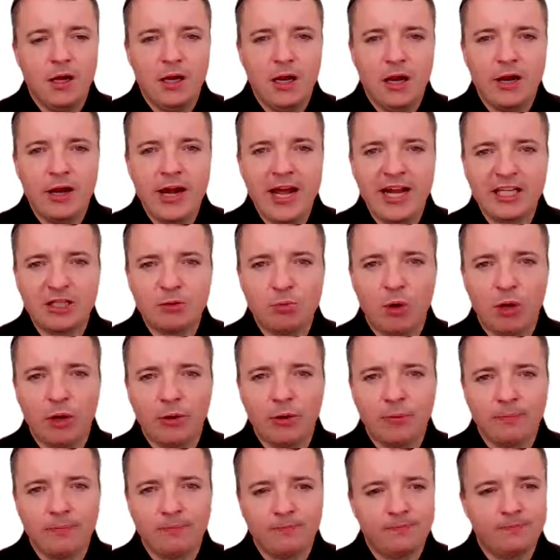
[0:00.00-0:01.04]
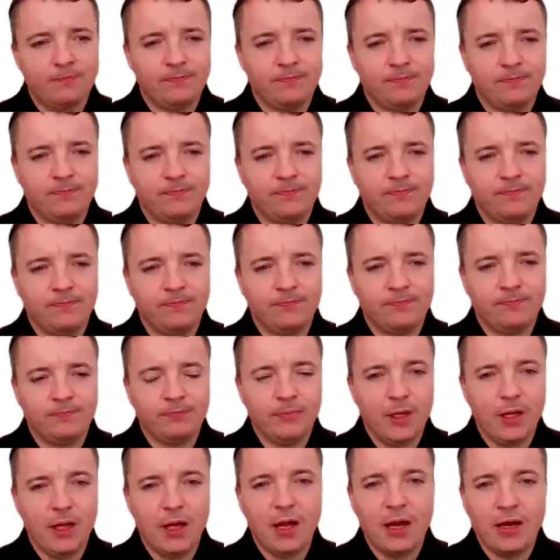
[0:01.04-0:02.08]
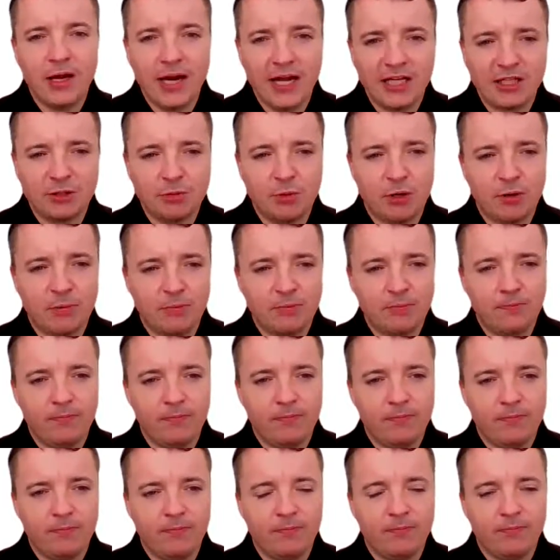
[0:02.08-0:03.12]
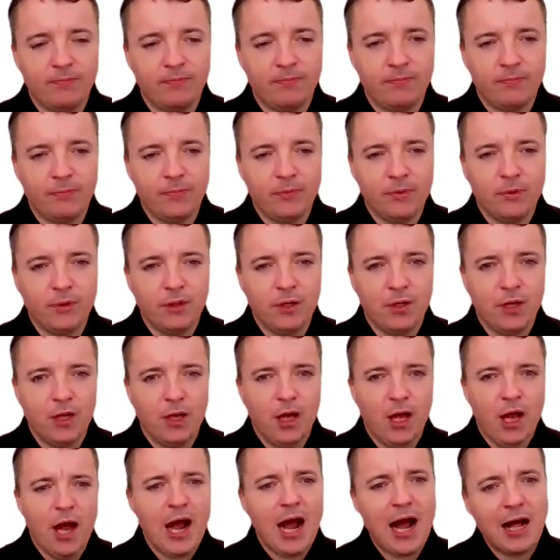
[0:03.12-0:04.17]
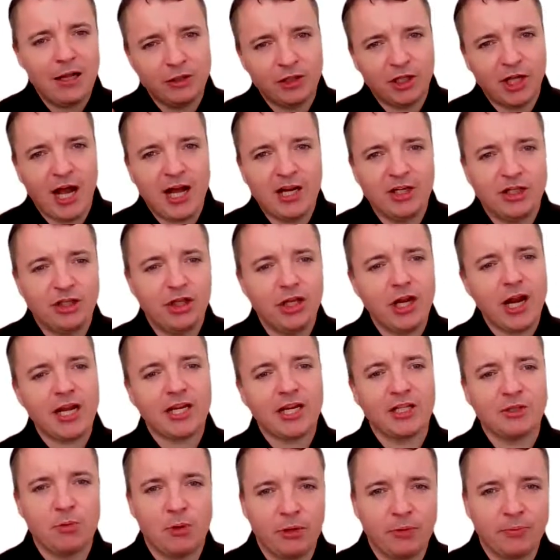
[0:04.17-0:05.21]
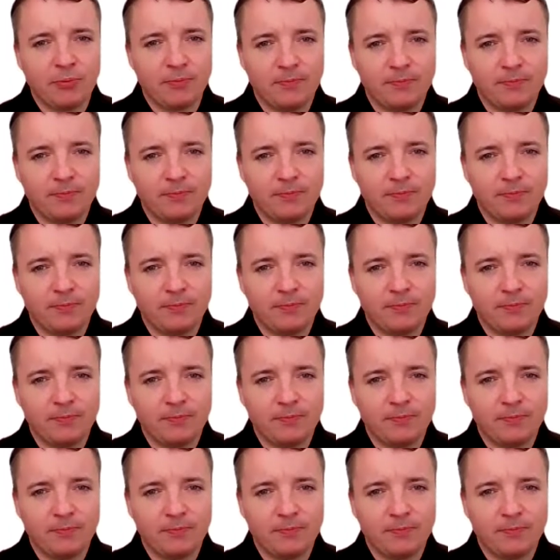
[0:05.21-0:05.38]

Next one. Next one. I'll catch the next one.